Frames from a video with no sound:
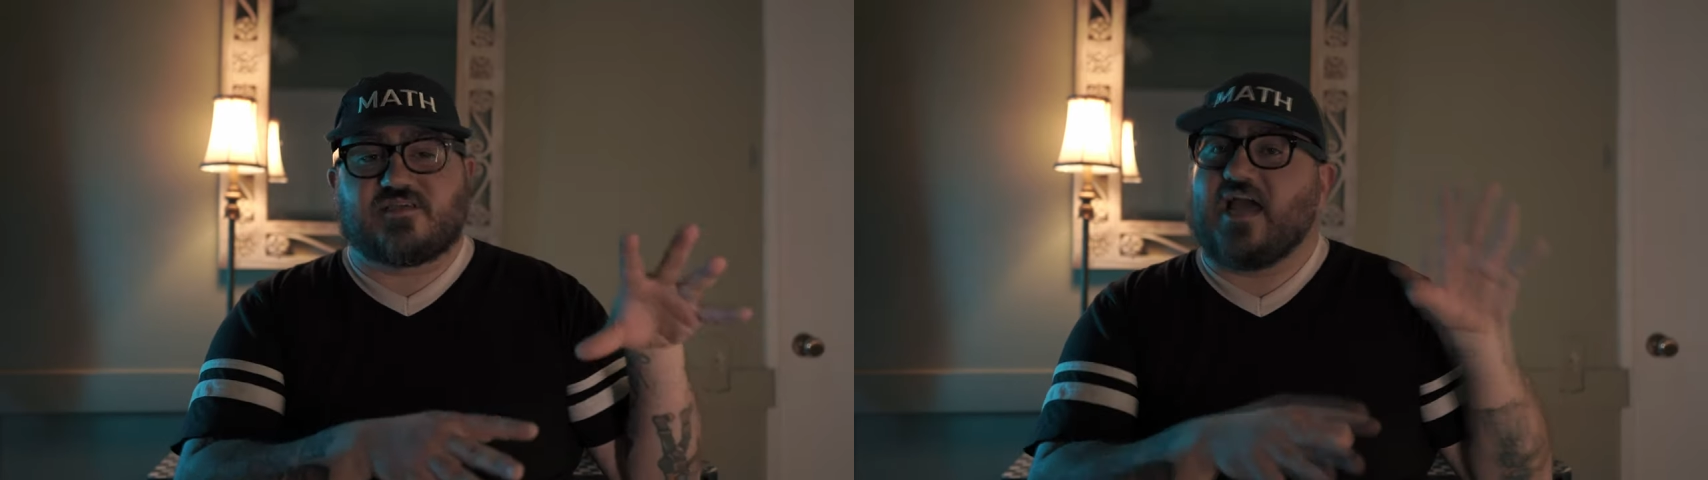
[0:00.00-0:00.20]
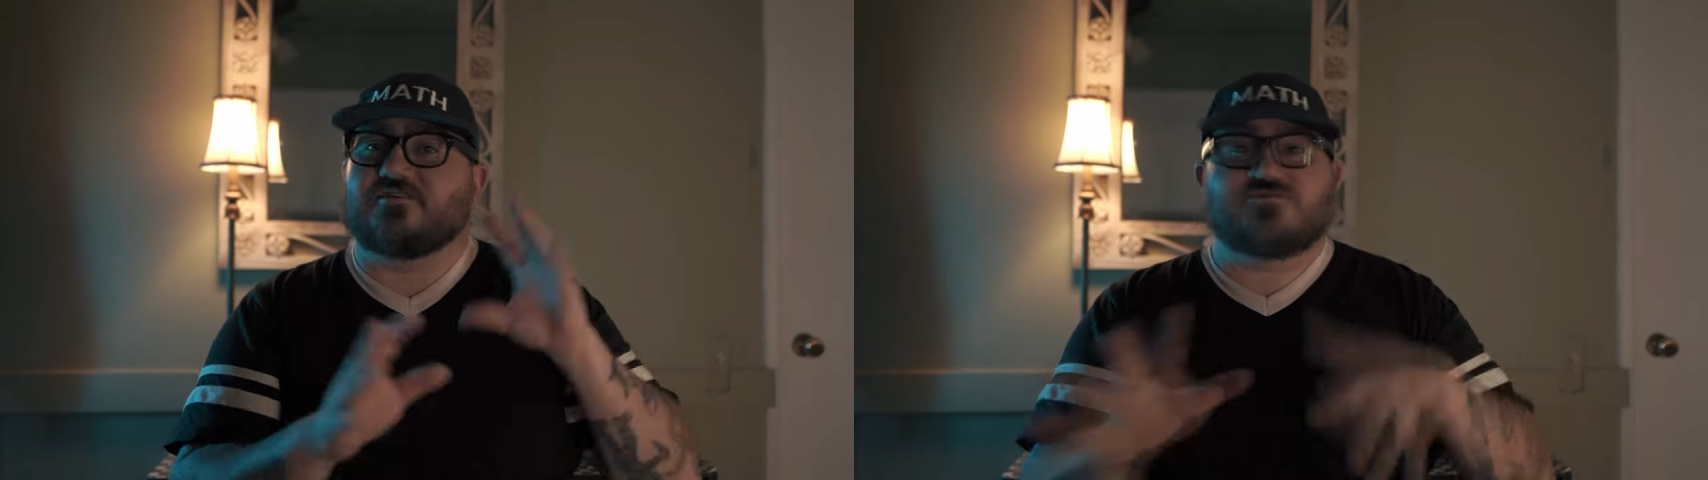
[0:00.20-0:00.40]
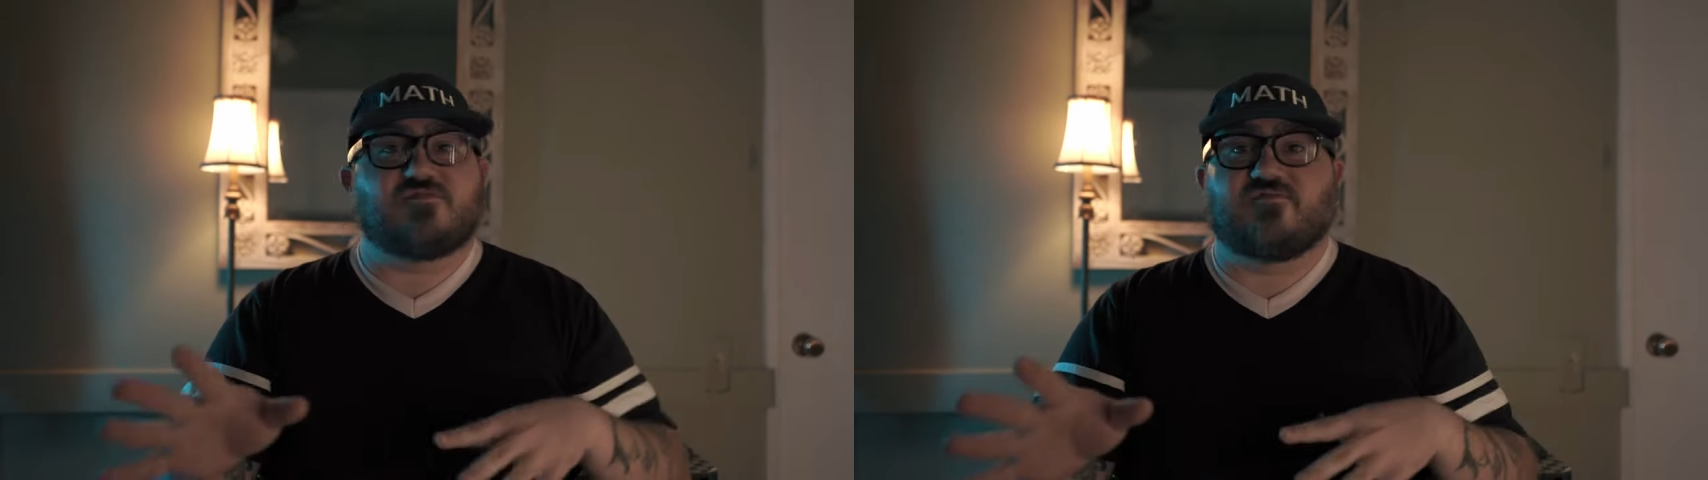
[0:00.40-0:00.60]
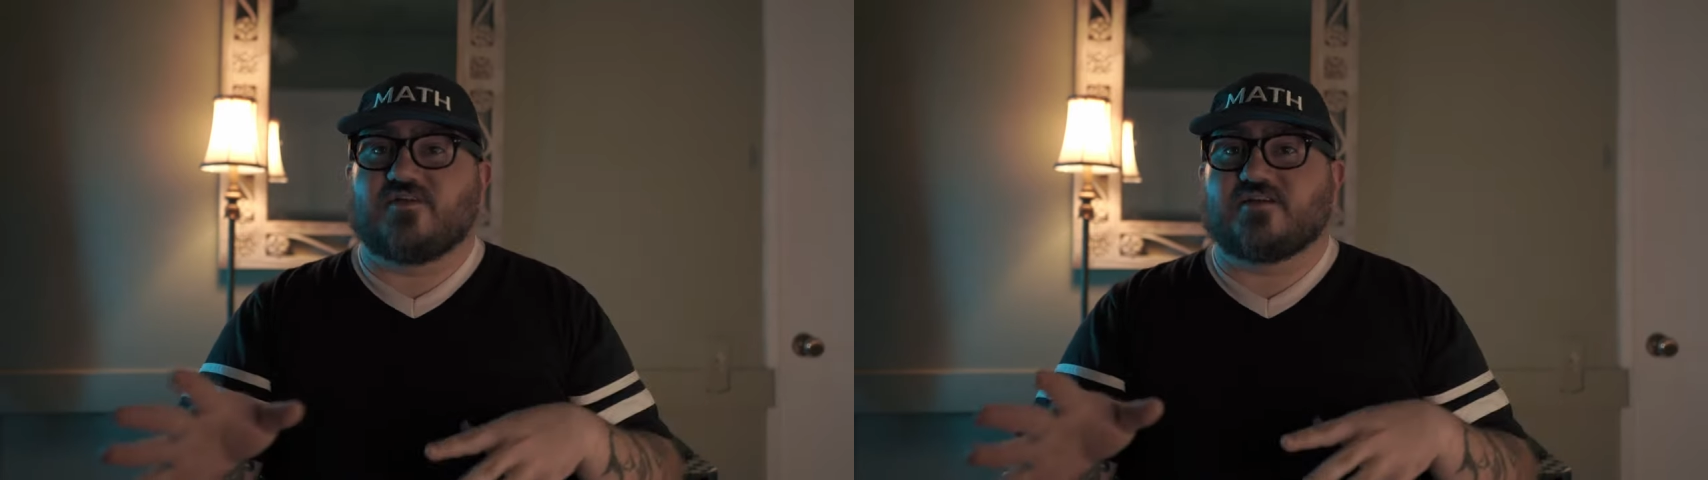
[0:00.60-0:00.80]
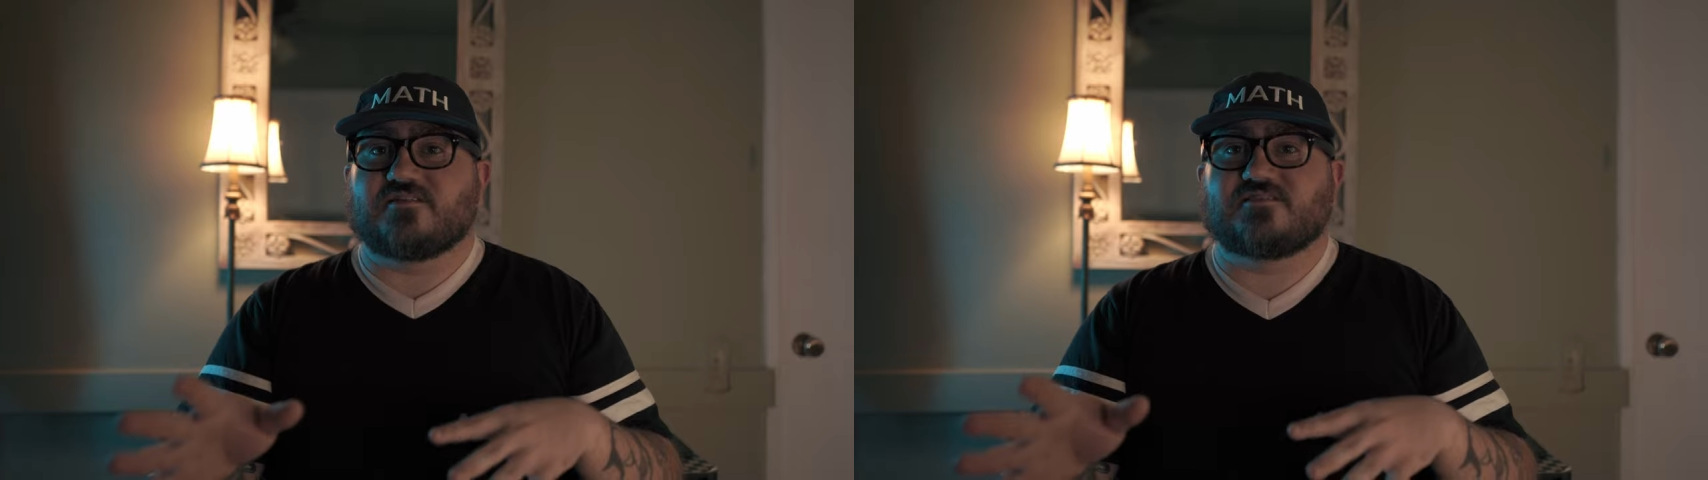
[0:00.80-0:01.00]
casual
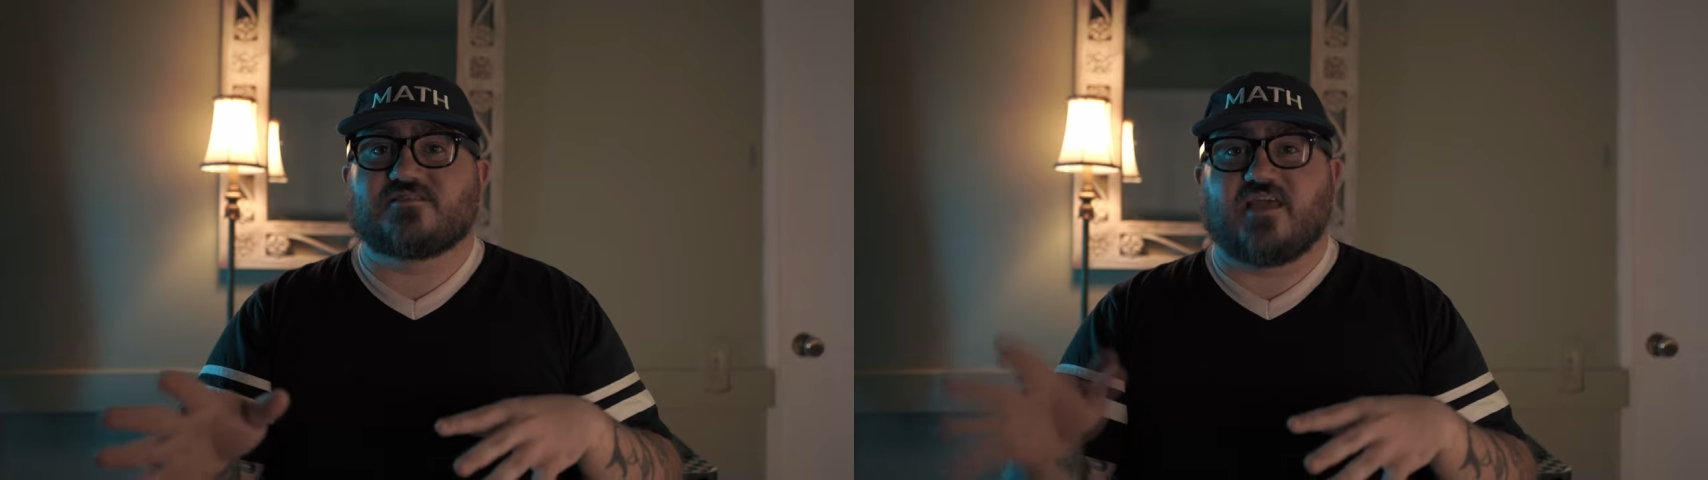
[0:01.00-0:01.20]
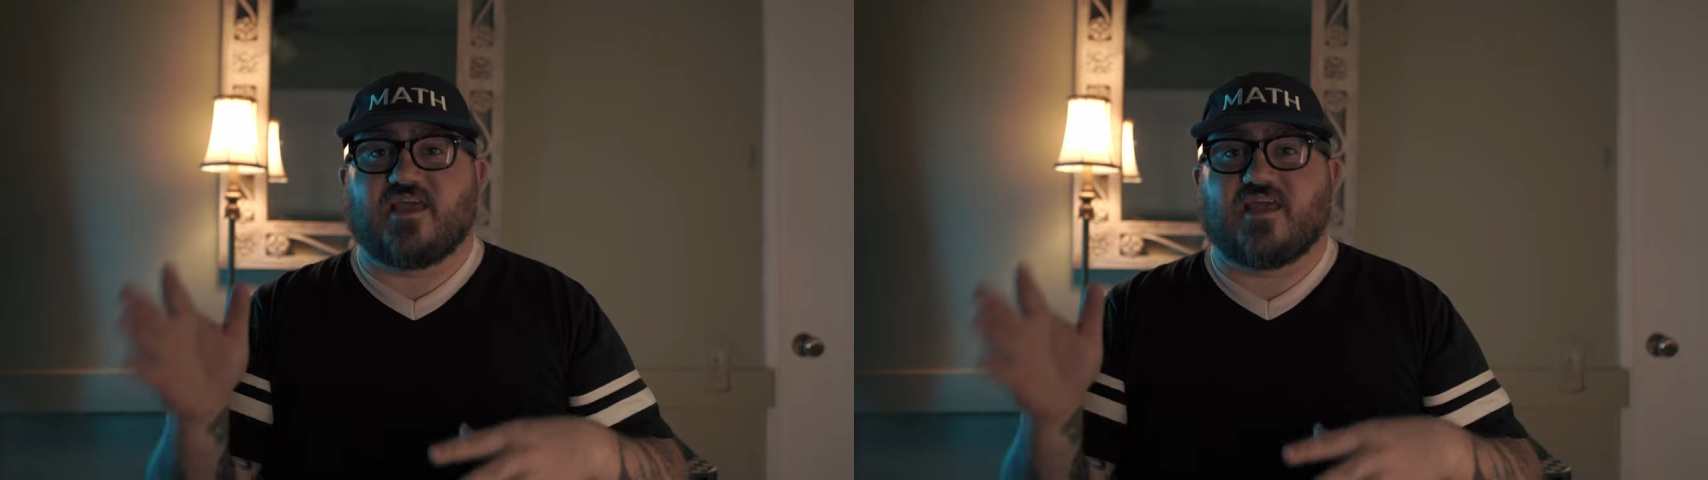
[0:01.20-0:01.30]
events